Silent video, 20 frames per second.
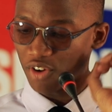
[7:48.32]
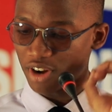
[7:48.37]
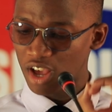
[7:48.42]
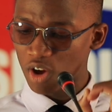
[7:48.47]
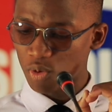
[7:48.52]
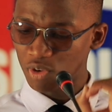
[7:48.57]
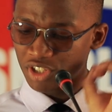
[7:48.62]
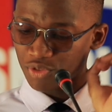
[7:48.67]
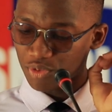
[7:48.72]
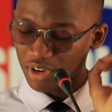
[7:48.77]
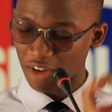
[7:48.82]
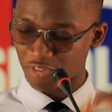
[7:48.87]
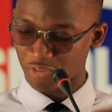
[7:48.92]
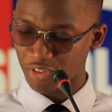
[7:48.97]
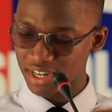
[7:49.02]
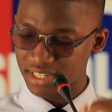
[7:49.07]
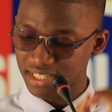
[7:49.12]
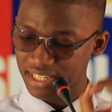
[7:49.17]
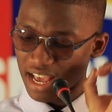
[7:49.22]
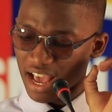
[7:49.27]
a
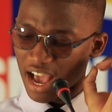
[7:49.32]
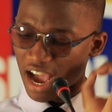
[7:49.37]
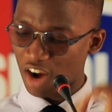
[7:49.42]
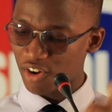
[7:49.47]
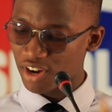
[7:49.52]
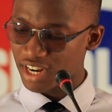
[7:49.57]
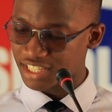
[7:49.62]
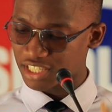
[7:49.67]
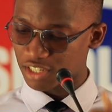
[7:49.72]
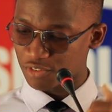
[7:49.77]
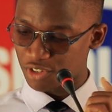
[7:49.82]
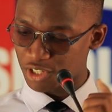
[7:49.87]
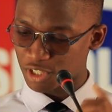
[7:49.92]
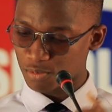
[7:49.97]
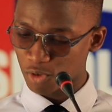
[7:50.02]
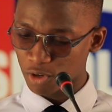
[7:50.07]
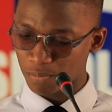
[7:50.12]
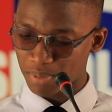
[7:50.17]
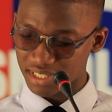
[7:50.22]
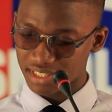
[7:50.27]
relatively
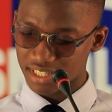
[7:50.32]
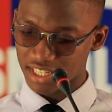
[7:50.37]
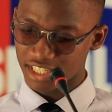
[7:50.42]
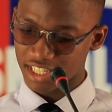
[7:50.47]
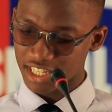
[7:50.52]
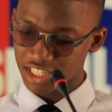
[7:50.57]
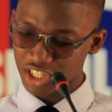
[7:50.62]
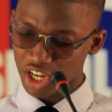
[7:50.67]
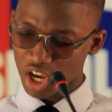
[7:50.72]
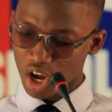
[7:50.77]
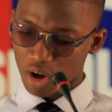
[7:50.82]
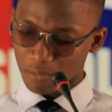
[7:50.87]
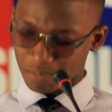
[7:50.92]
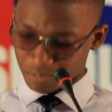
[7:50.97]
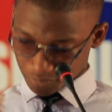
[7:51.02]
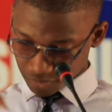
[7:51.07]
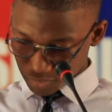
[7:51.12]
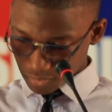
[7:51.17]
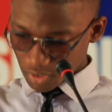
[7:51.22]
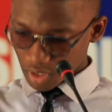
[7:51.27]
small percentage
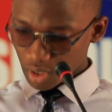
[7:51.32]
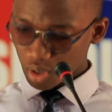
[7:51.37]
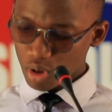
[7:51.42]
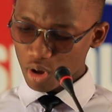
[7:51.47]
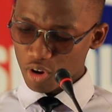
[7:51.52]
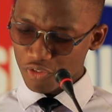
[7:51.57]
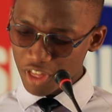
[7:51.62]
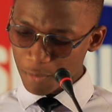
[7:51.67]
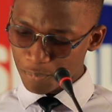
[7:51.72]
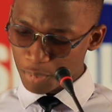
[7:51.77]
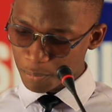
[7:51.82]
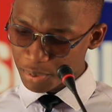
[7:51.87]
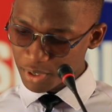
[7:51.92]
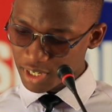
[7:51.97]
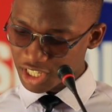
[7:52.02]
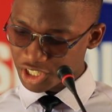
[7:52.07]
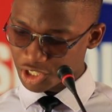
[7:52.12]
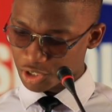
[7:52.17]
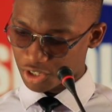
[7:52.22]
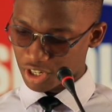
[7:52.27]
of the
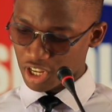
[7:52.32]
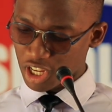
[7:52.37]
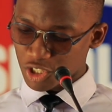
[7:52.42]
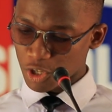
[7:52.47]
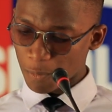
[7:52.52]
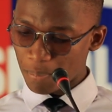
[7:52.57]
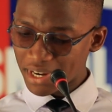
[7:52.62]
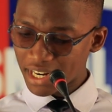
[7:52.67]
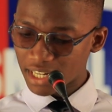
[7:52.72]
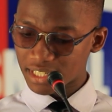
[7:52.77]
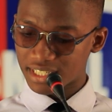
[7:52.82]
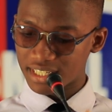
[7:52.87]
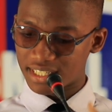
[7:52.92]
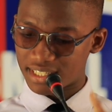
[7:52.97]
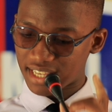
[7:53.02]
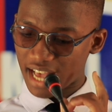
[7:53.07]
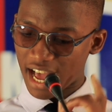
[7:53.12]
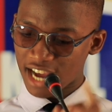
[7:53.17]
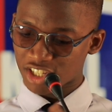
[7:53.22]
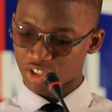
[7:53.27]
population. So
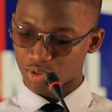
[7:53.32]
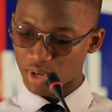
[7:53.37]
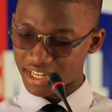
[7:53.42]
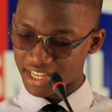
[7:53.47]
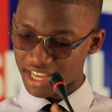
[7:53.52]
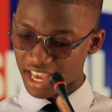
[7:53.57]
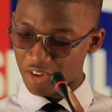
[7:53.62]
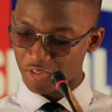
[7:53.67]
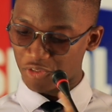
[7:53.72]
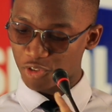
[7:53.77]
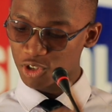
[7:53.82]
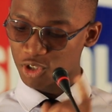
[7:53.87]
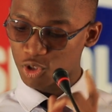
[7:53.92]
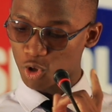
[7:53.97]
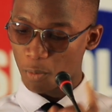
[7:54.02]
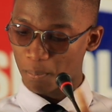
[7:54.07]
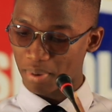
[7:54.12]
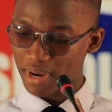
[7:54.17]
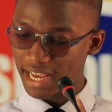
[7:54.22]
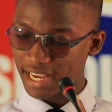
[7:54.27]
penalties actually enforce
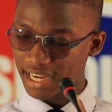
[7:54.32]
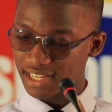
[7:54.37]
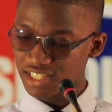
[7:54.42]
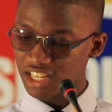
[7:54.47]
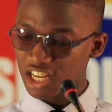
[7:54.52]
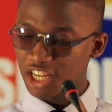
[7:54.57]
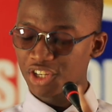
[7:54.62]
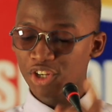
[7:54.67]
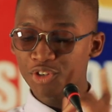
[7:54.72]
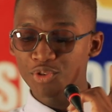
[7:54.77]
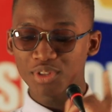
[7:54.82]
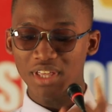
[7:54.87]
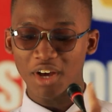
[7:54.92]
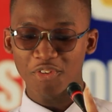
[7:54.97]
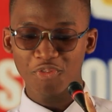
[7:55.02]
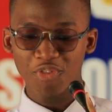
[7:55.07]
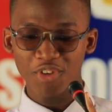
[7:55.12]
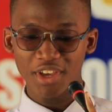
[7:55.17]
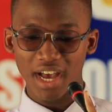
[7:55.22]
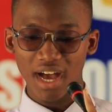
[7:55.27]
compliance due to the
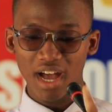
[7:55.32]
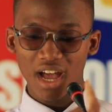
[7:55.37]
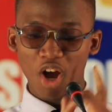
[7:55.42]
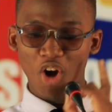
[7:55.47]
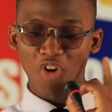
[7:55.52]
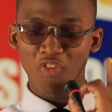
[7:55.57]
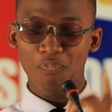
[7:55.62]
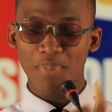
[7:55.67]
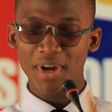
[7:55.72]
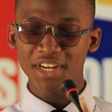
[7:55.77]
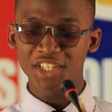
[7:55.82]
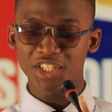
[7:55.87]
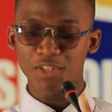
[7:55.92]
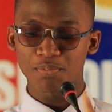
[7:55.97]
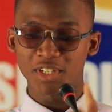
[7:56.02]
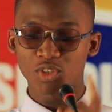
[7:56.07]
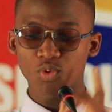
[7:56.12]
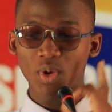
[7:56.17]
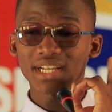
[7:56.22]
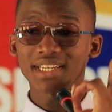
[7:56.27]
fear of
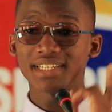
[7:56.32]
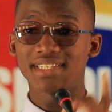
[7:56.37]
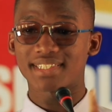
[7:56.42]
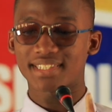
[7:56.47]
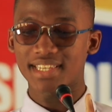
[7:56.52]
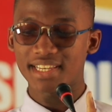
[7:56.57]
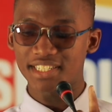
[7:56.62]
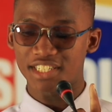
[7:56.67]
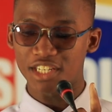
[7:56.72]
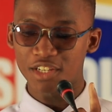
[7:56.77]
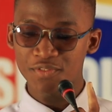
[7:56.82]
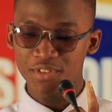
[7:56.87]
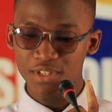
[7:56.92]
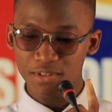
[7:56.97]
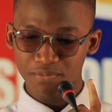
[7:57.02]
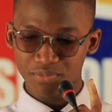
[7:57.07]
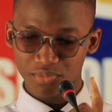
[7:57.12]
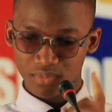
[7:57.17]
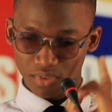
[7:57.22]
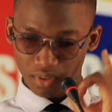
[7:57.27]
punishment, while
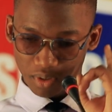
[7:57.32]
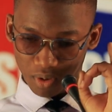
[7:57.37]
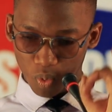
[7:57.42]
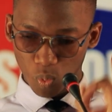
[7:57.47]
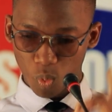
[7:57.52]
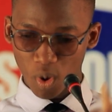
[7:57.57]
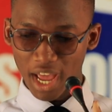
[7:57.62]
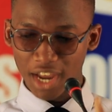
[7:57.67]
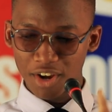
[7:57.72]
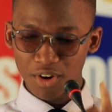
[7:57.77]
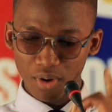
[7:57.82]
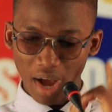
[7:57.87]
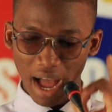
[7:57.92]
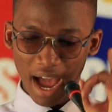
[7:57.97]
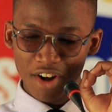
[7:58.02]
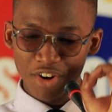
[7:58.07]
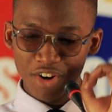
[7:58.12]
incentives where